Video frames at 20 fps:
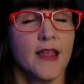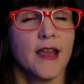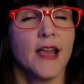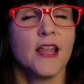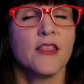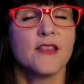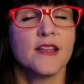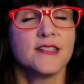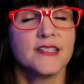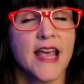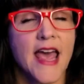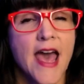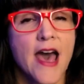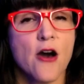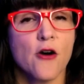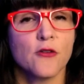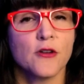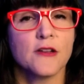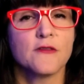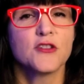in the
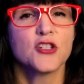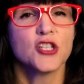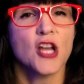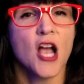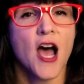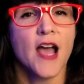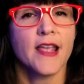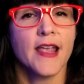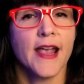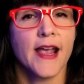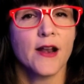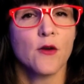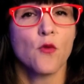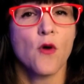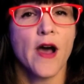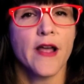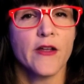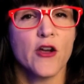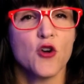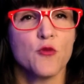town of Cheyenne,
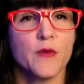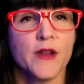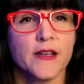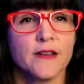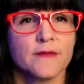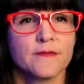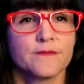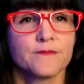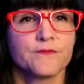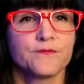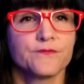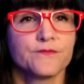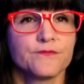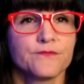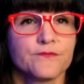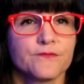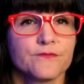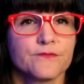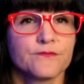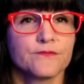Wyoming.
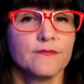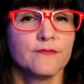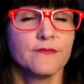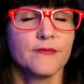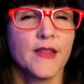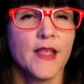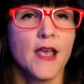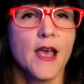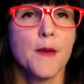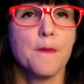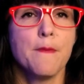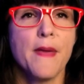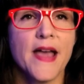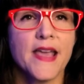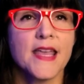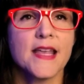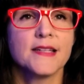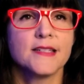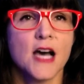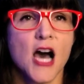
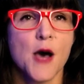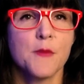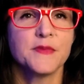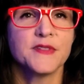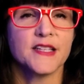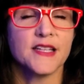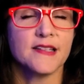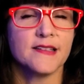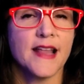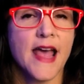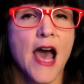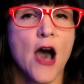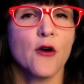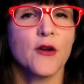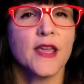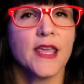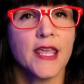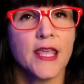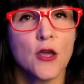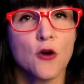Becky Thompson, now
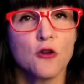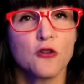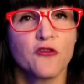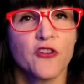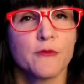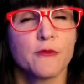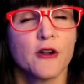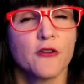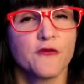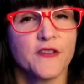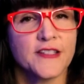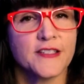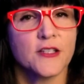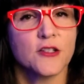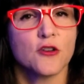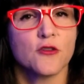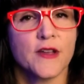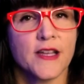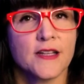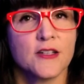healed from her
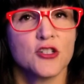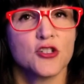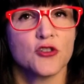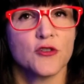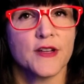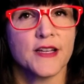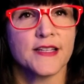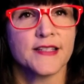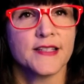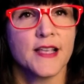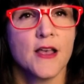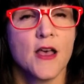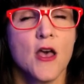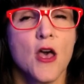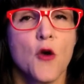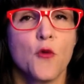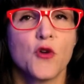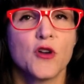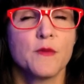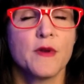physical injuries,
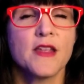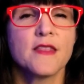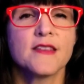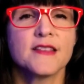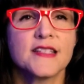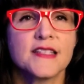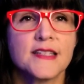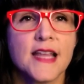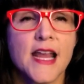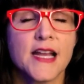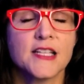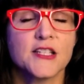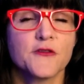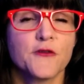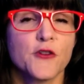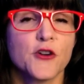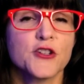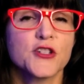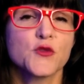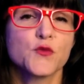would be the state's
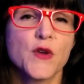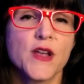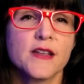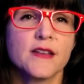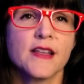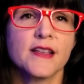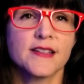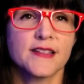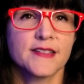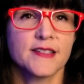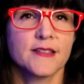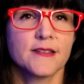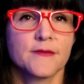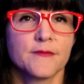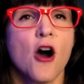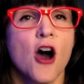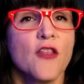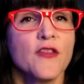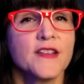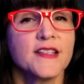first witness.
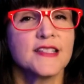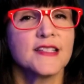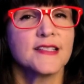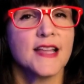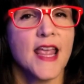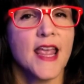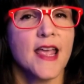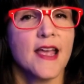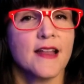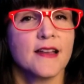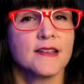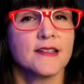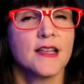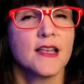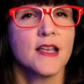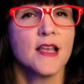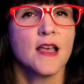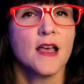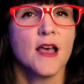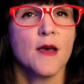On the stand,
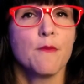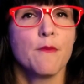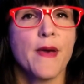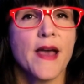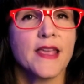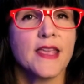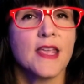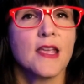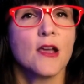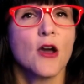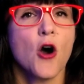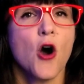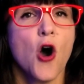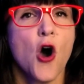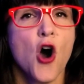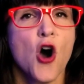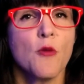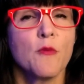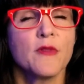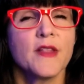Becky
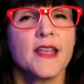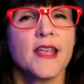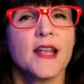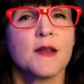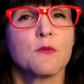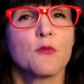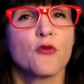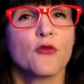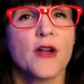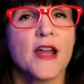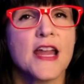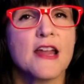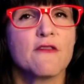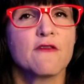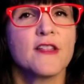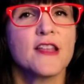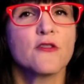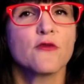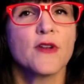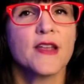calmly and
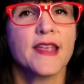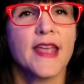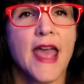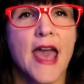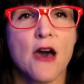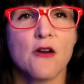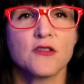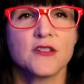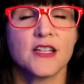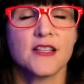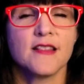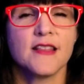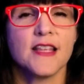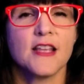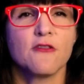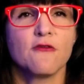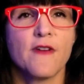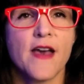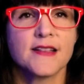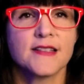bravely recounted
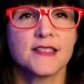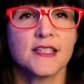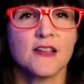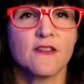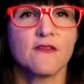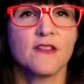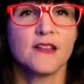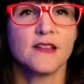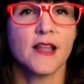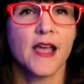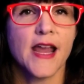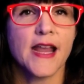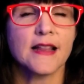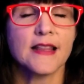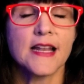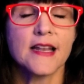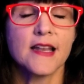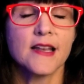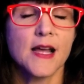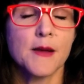the events of the night
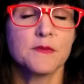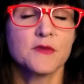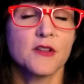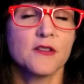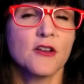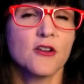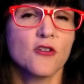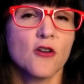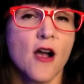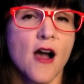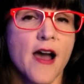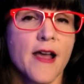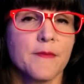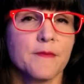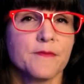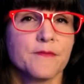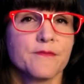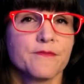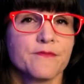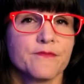leading up to the
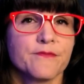crime.